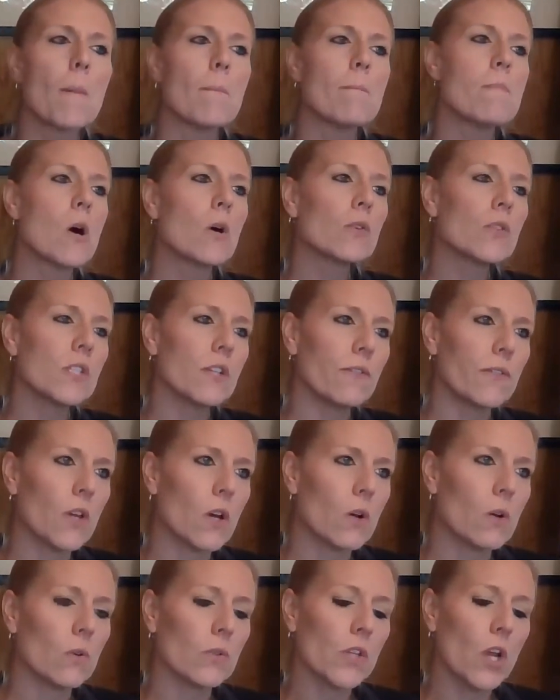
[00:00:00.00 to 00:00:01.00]
Most of
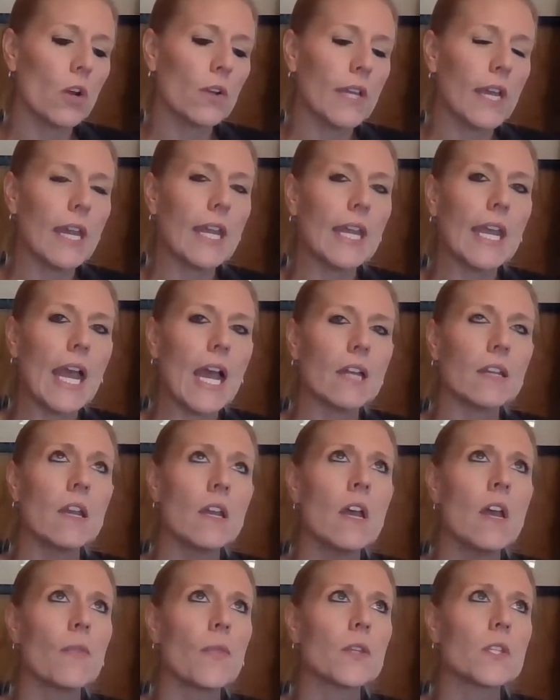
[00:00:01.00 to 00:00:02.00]
those are getting at
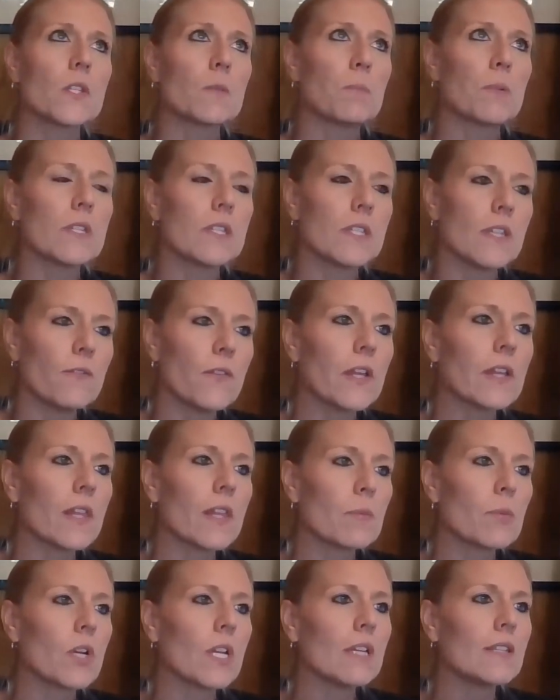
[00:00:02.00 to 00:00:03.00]
the specific
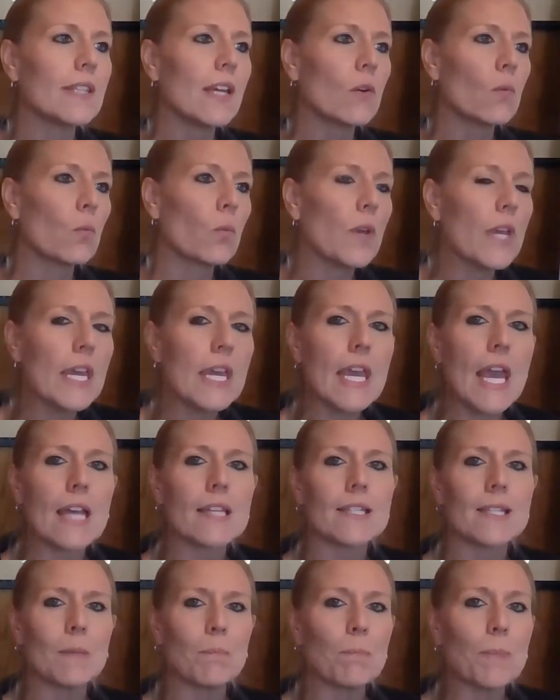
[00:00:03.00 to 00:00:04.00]
liberties that we
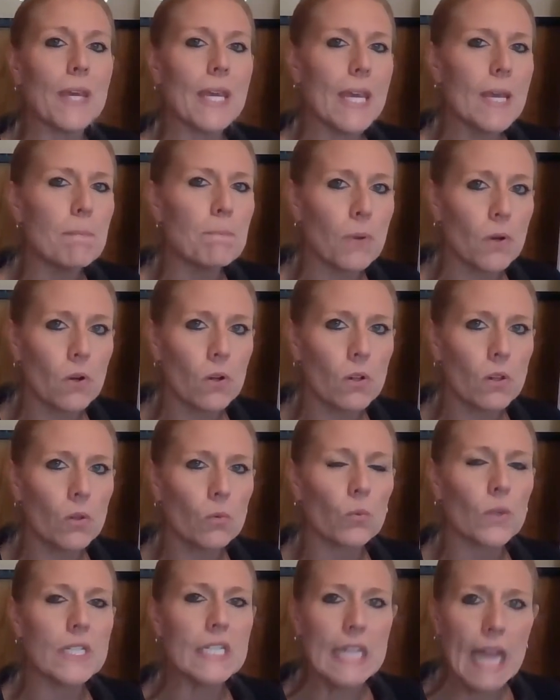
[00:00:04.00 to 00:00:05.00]
as the
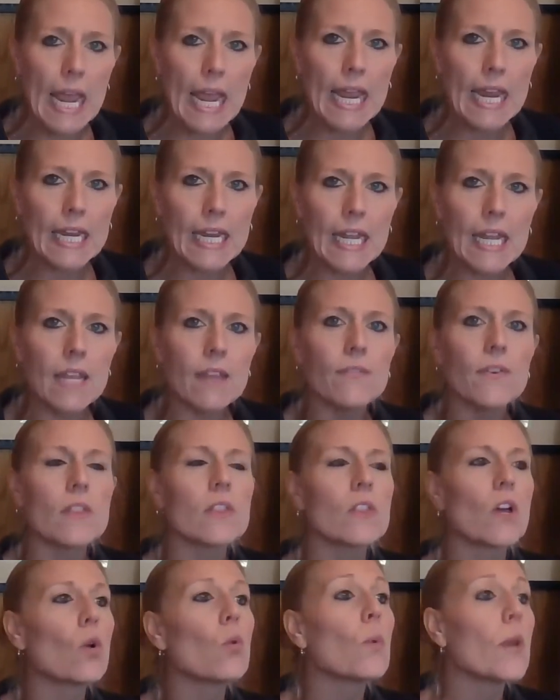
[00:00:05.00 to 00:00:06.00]
people retain,
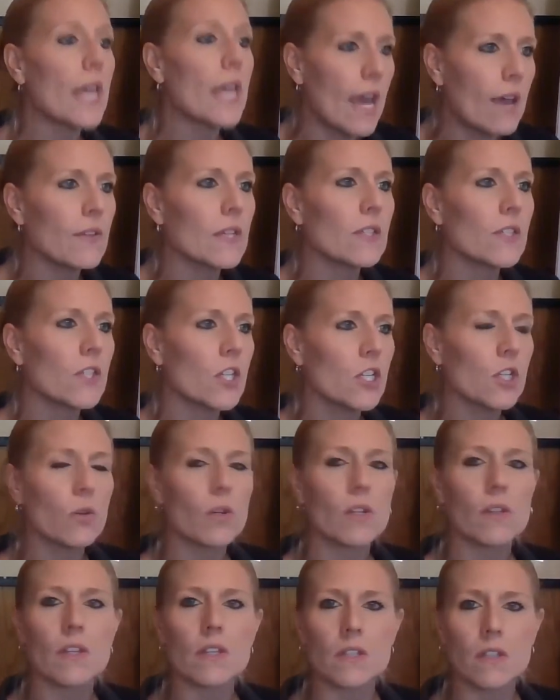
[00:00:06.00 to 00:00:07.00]
even though we have
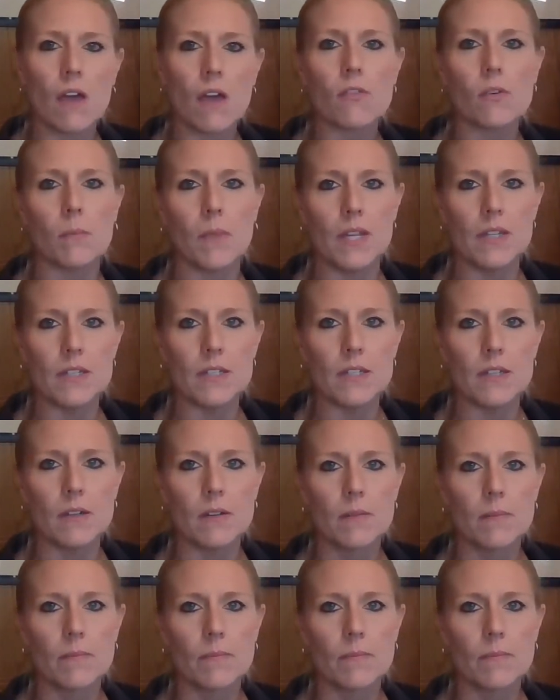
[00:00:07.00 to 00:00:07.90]
instituted this government,